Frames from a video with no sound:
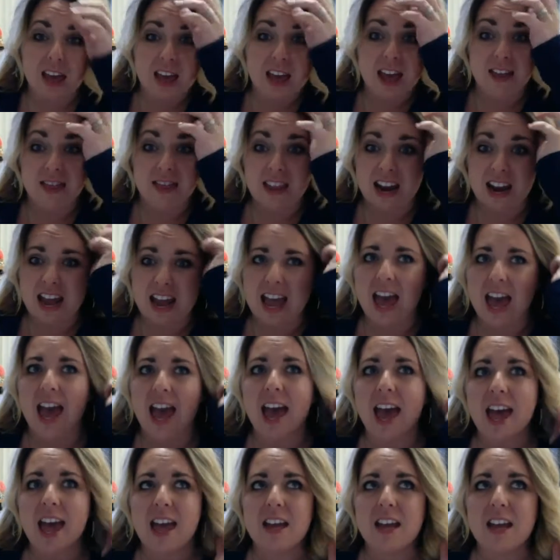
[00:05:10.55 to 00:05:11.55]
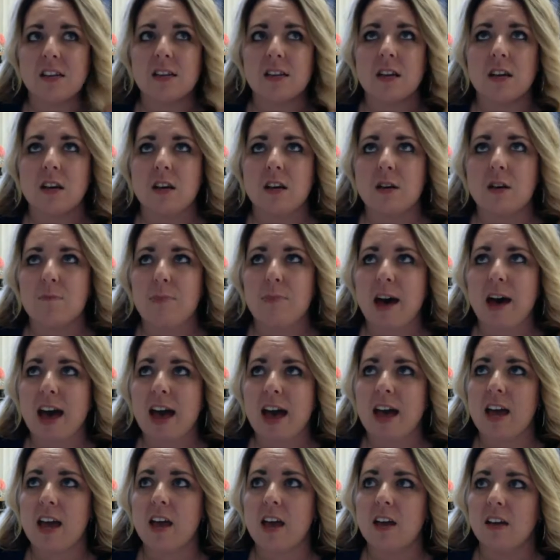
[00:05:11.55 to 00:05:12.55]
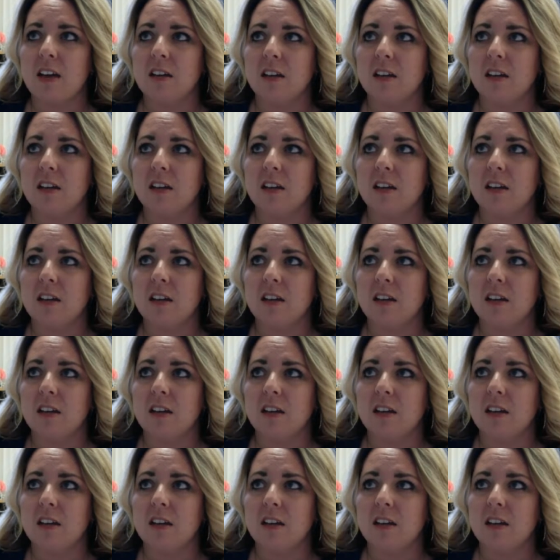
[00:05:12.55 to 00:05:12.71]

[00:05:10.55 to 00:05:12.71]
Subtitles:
And then I end by